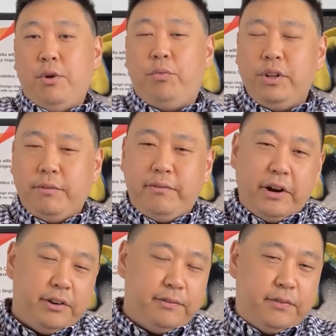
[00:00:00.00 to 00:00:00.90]
One of the
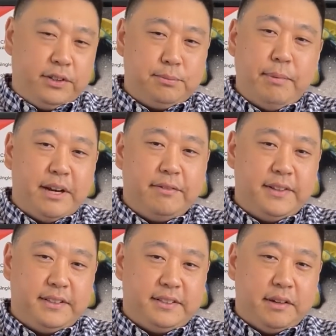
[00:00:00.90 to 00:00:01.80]
very first
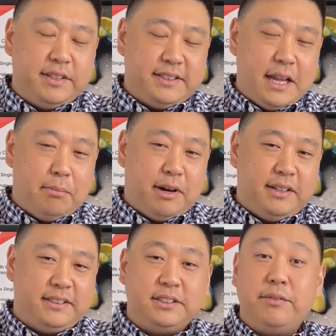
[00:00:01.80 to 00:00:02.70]
benefits of these scan
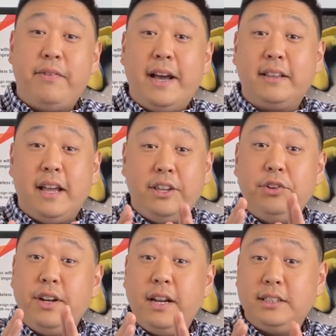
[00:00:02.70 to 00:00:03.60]
bodies is the fact
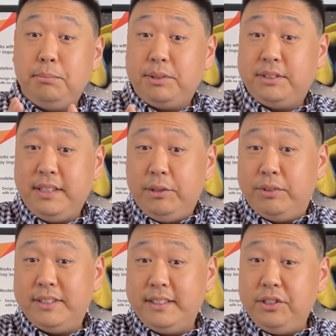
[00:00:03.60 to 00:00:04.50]
that you can actually proceed
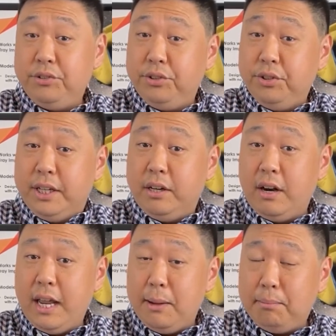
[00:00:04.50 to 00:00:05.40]
with single
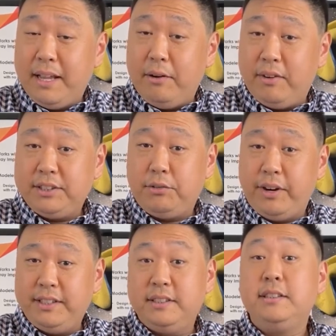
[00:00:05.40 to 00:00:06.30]
unit implant
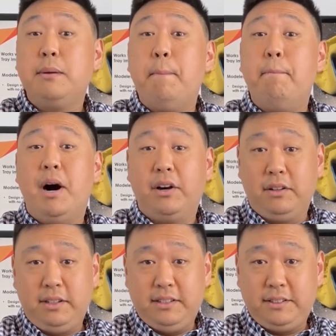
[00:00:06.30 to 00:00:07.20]
restorations
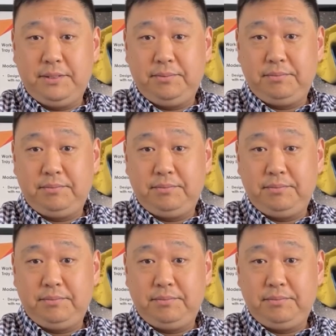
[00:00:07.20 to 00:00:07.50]
modelless.